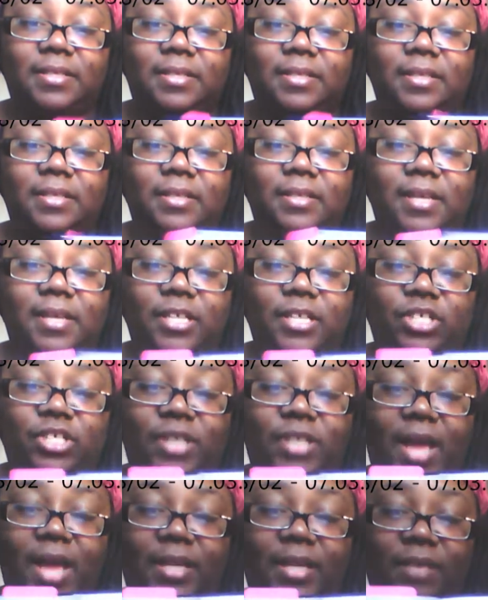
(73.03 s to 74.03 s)
each
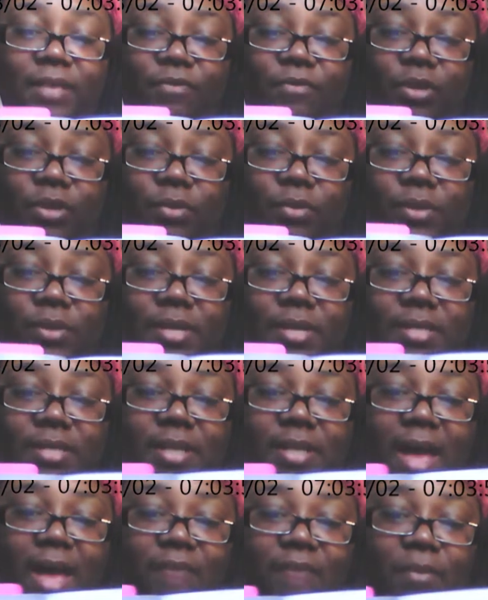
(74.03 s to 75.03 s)
daily view. It
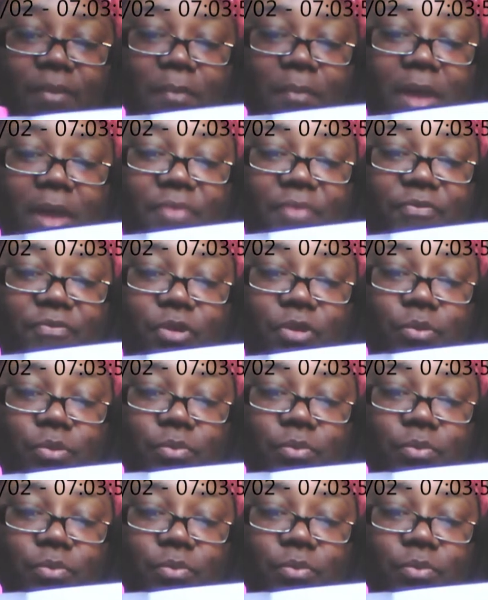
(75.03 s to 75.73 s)
doesn't have a month view